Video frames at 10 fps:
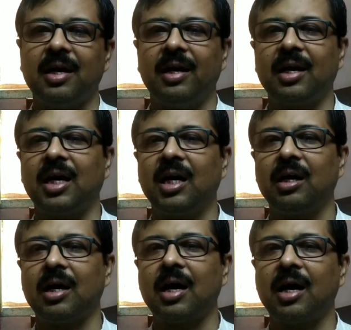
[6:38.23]
And
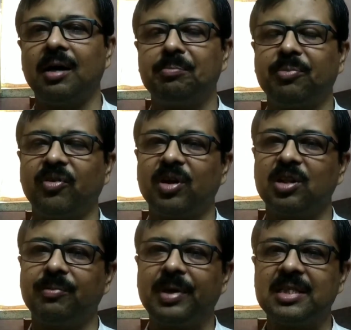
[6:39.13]
I follow
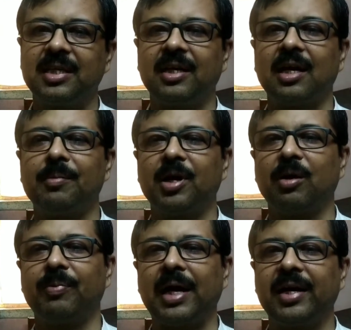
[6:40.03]
the basic grammar
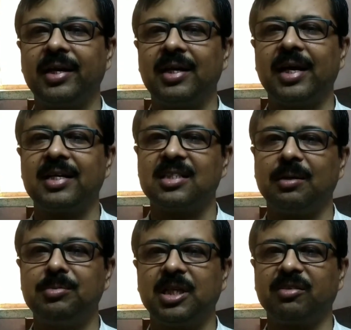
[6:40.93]
of writing, like
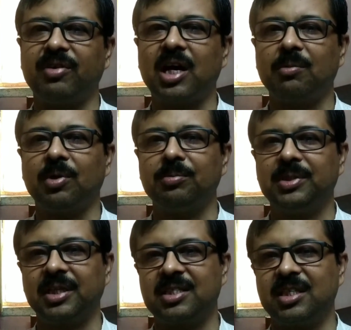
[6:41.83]
subject, verb,
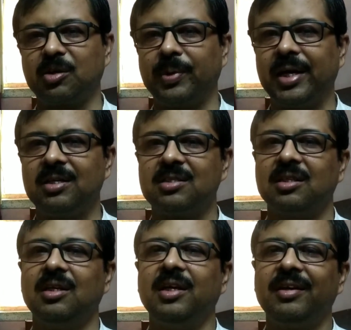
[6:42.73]
object, sequence,
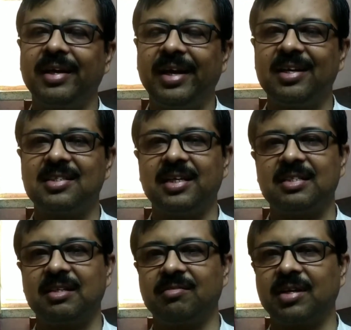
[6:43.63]
tense,
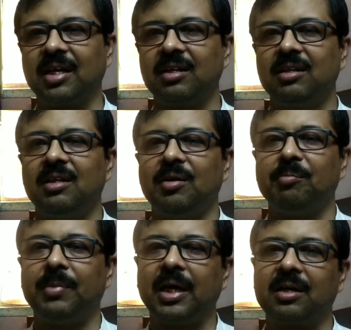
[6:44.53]
etc.
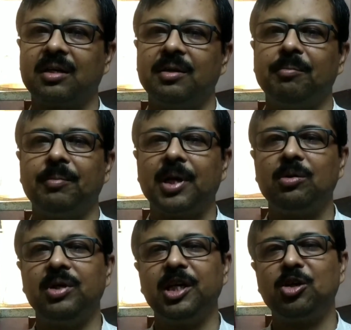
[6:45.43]
But you
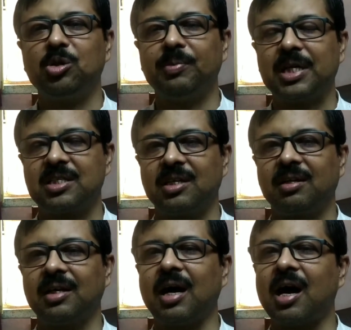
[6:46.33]
need to master
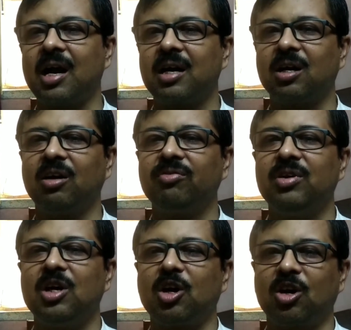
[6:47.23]
the art of
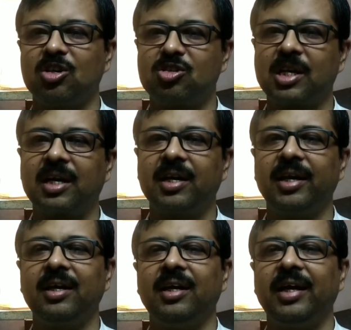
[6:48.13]

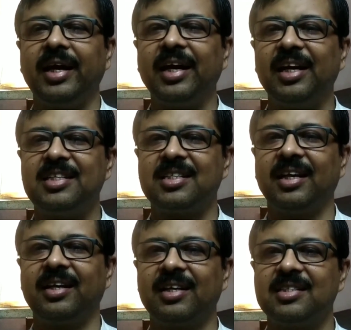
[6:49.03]
constructing English
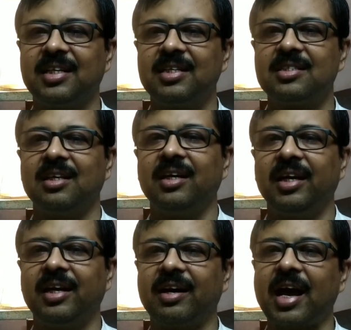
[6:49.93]
sentences
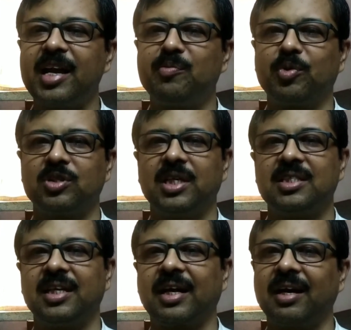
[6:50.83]
in a right
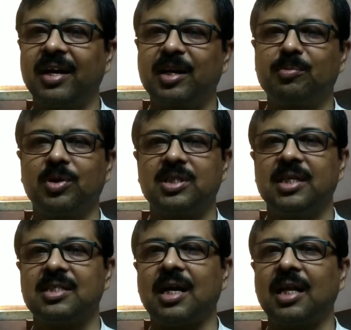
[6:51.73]
process, in a correct
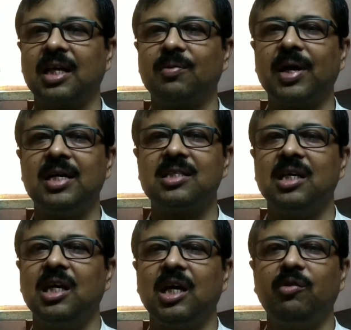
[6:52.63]
process. Otherwise,
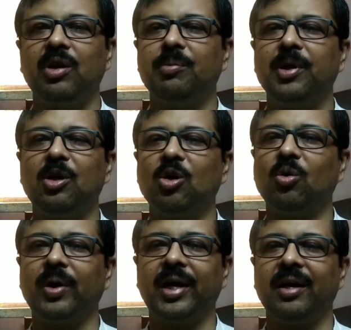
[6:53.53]
you will be
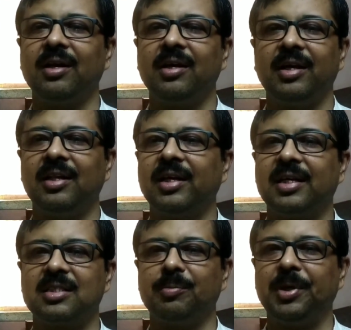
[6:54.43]
nowhere in the
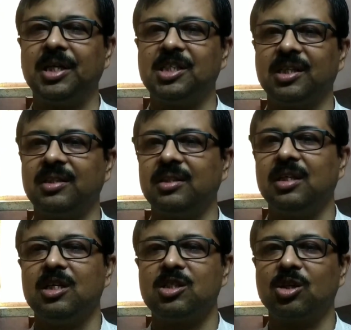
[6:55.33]
examination.
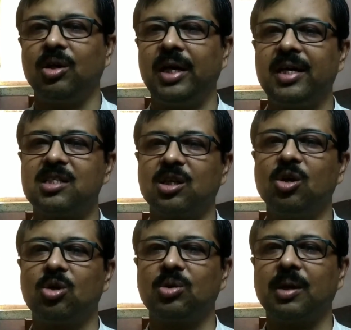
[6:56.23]
So let's
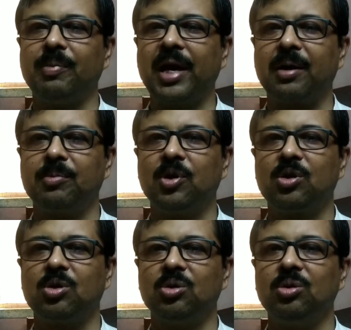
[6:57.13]
go to the blackboard
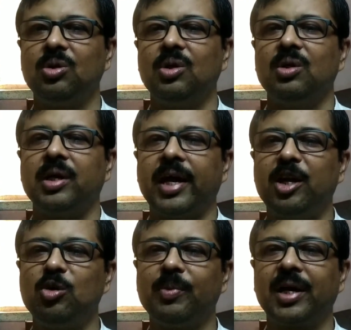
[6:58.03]
to
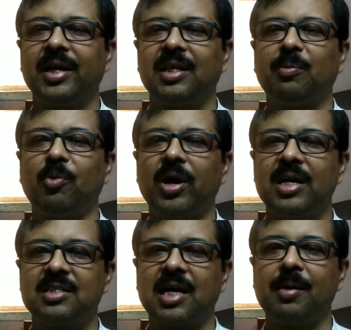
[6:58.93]
enumerate the
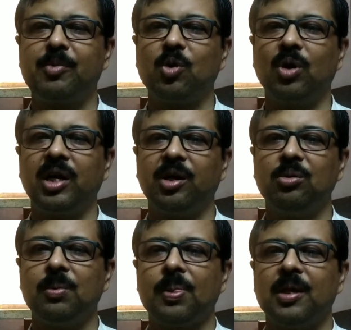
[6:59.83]
points I have told
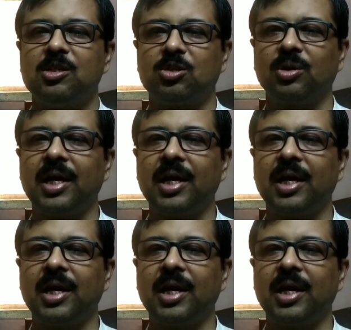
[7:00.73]
you, so